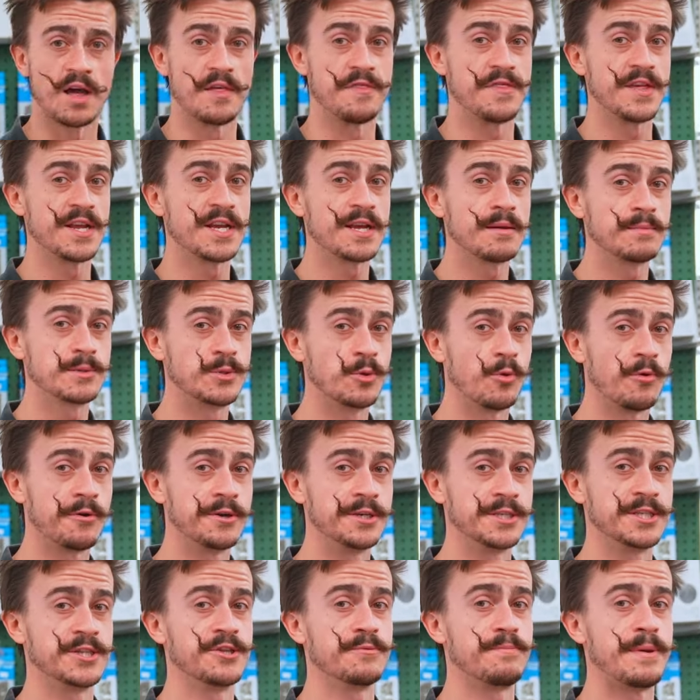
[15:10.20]
think I'm talking
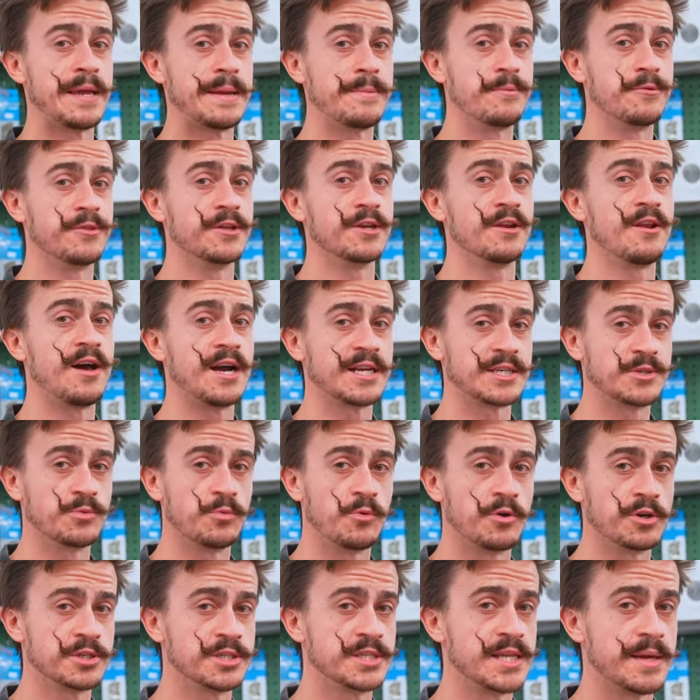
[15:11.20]
to the people that like to
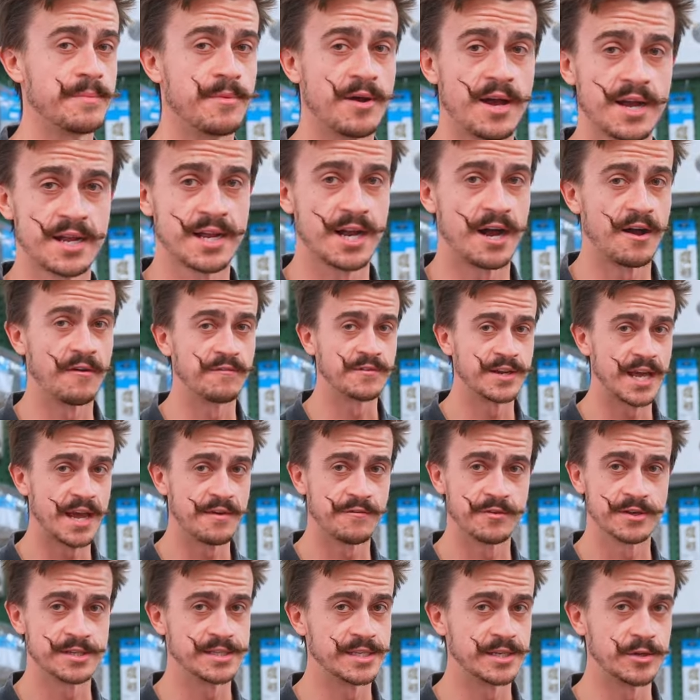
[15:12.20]
wash their bike after
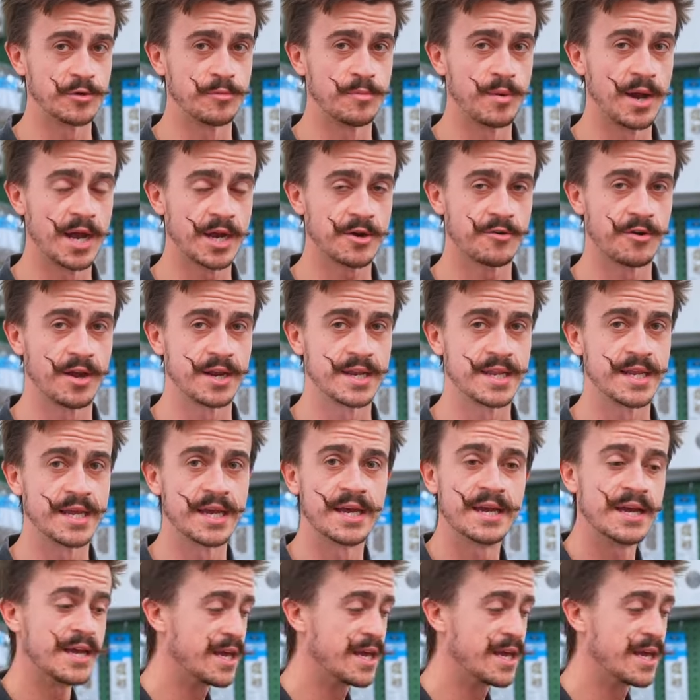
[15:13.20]
every single bike ride here.